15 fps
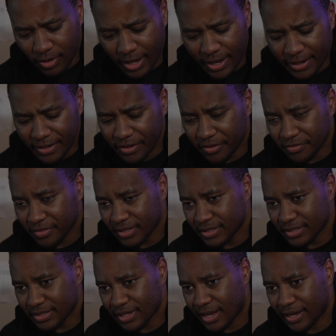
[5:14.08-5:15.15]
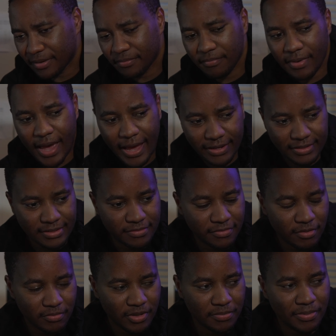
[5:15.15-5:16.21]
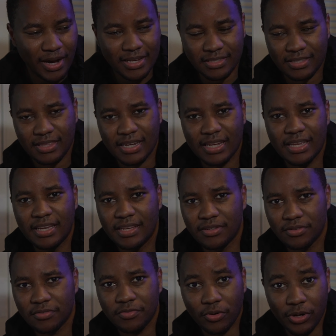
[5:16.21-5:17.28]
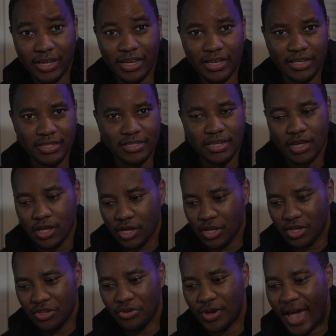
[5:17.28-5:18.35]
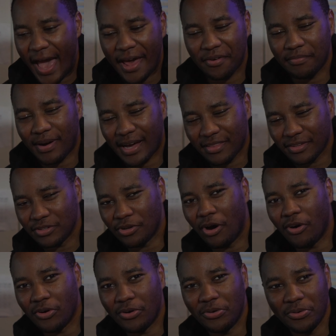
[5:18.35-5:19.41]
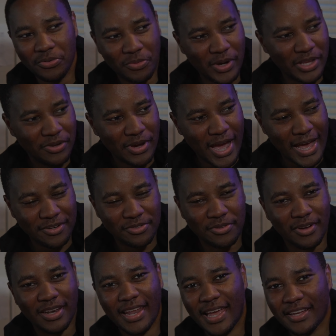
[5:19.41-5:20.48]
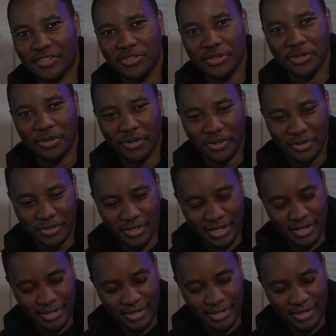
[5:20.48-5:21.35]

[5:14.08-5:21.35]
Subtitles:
any of these like Macs from the past 3 years or 4 years, you had to buy the dongle where you had to connect your